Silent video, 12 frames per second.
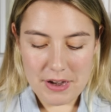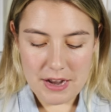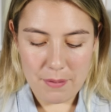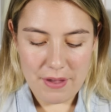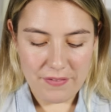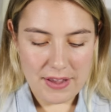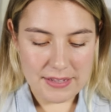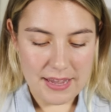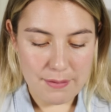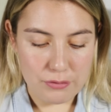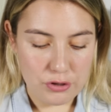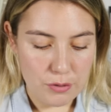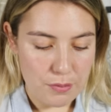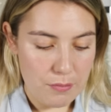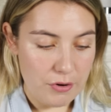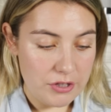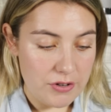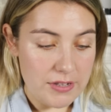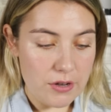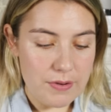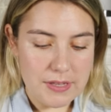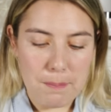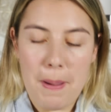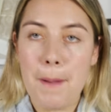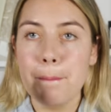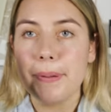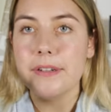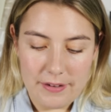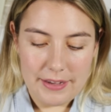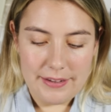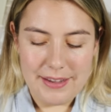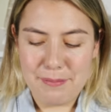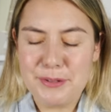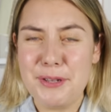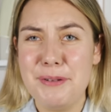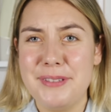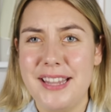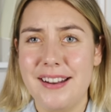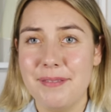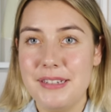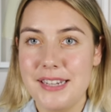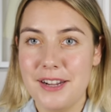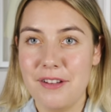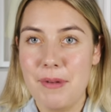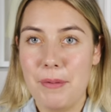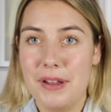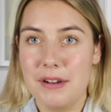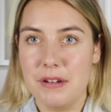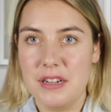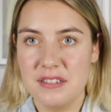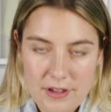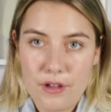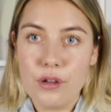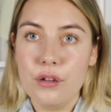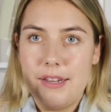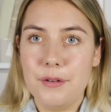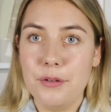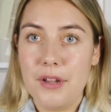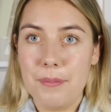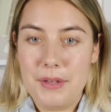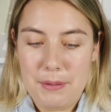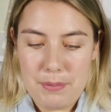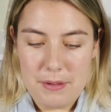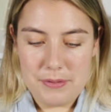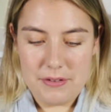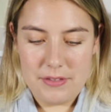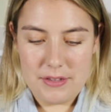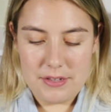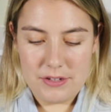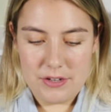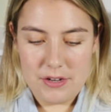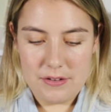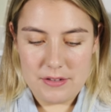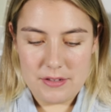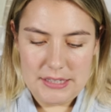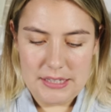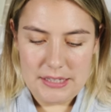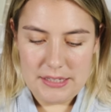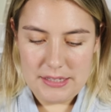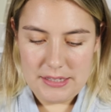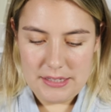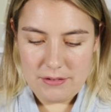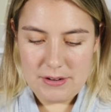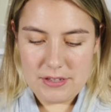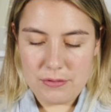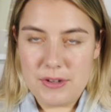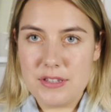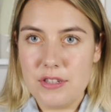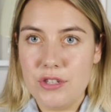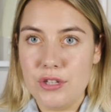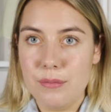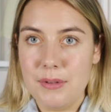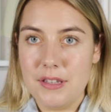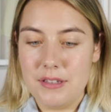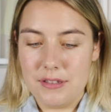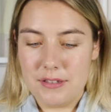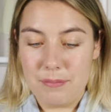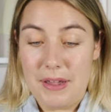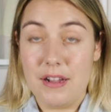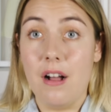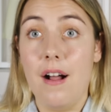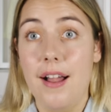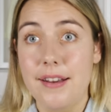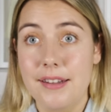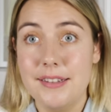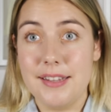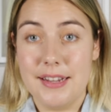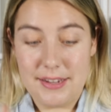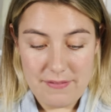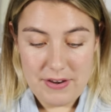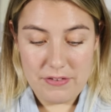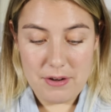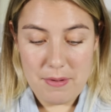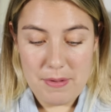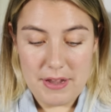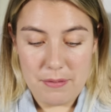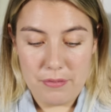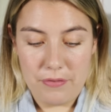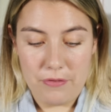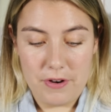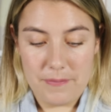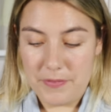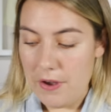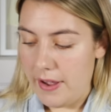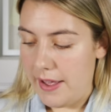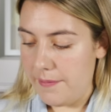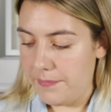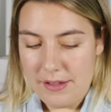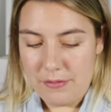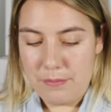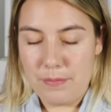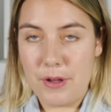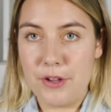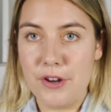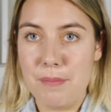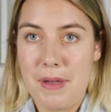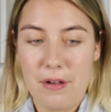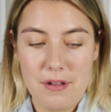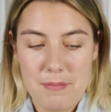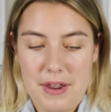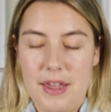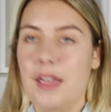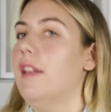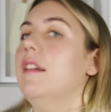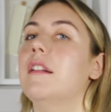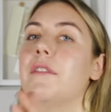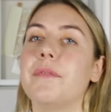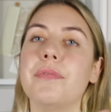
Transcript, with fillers: Right now my face, I'm super moisturized. Oh, it's a pump. Okay, I'm so scared I'm gonna take off my wedding ring. So I don't know how many pumps of this I should use. Oh. I squeeze the tube and then, my god, it's like, I've never done my makeup before. Okay, a good amount on my hand.